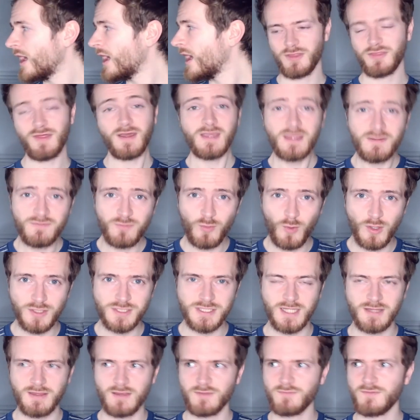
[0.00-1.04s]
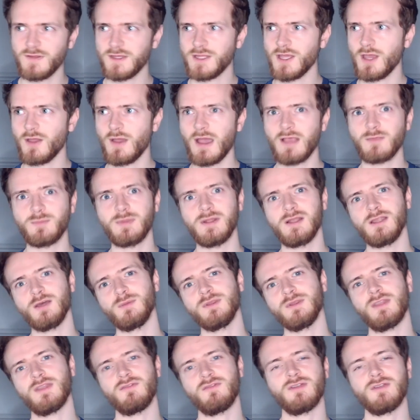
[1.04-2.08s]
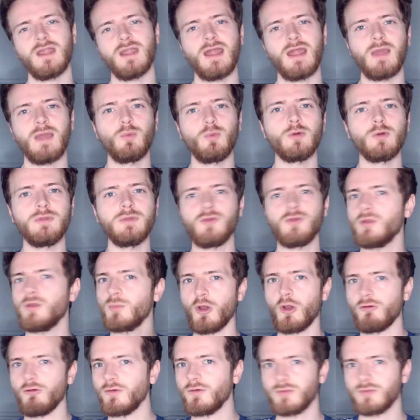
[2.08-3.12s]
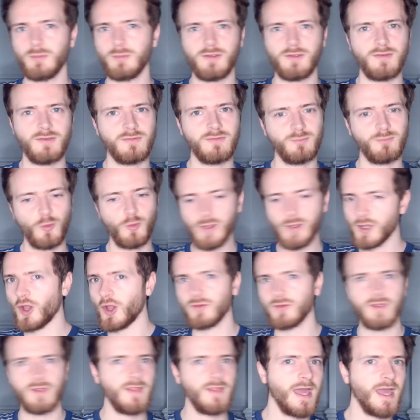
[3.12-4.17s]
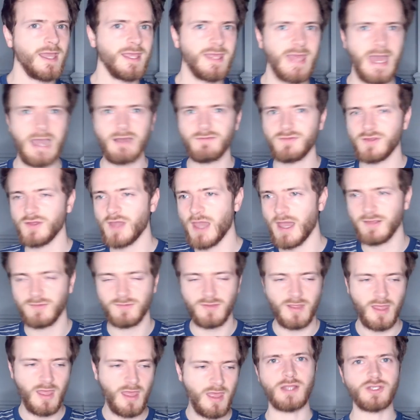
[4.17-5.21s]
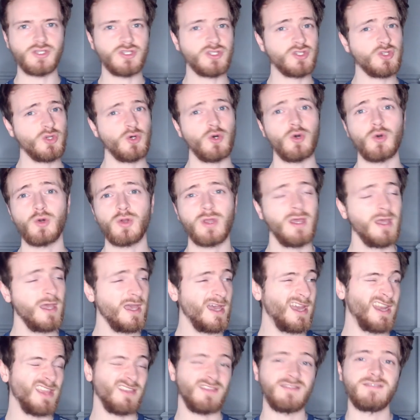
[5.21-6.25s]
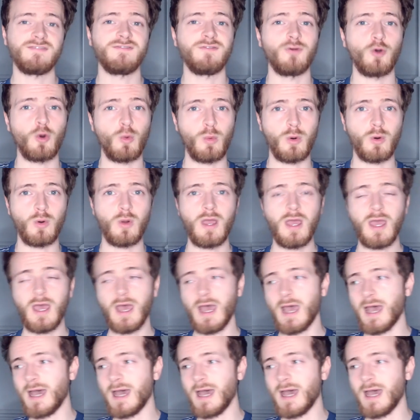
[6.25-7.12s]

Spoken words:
But thank you for watching. This video has been a little bit different, and I will be doing more of them because it's quicker content that I can get out for you guys, where I just talk and it's informal.